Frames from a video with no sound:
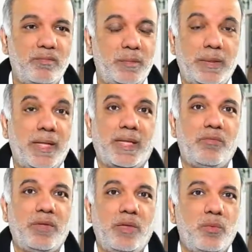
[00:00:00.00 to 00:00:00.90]

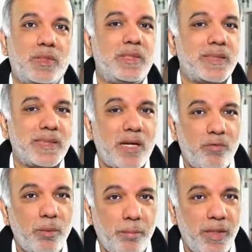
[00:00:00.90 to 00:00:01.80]
negative keywords just
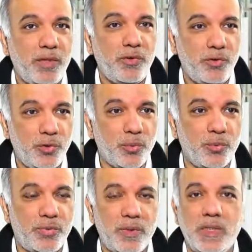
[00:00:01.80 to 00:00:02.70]
haven't been
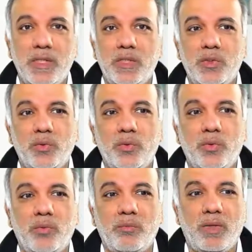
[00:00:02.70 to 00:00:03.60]
used,
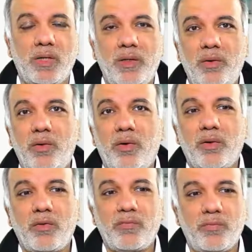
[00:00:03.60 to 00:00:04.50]
so a lot
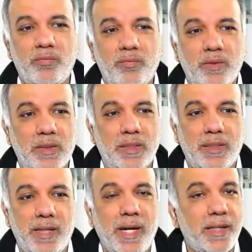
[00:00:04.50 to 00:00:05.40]
of
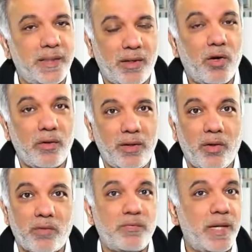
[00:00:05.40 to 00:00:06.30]

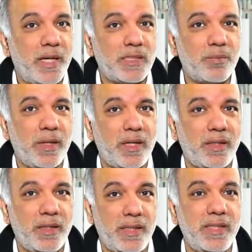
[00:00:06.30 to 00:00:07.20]
the ad spend
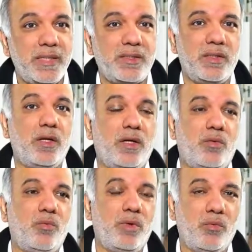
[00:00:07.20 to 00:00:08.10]
is
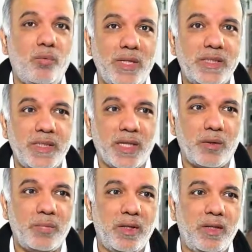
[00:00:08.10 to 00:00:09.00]
wasted
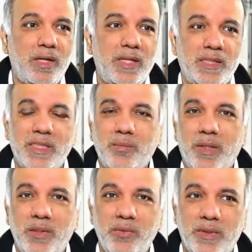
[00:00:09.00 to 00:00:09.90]
up. And just by
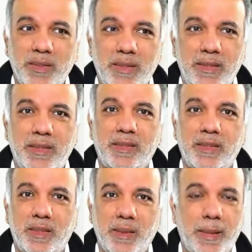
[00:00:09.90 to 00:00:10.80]
using these
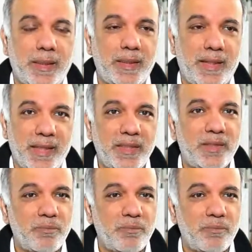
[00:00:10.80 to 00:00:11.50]
negs,